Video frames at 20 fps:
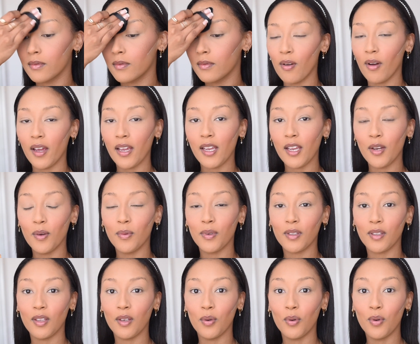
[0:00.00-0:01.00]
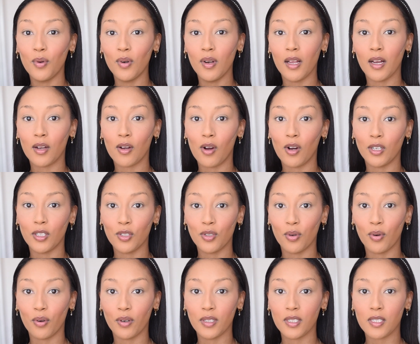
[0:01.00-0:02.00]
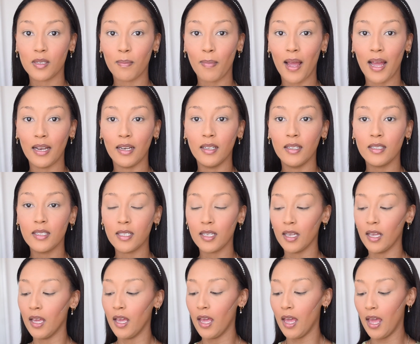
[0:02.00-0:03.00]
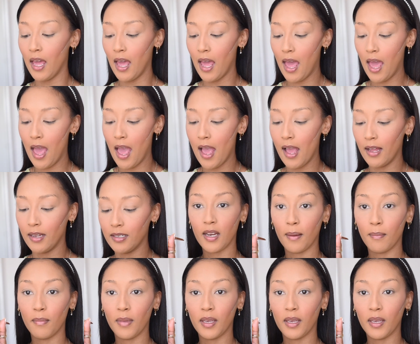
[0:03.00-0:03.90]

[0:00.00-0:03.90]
Going in with the Hoola Contourist palette, and I'm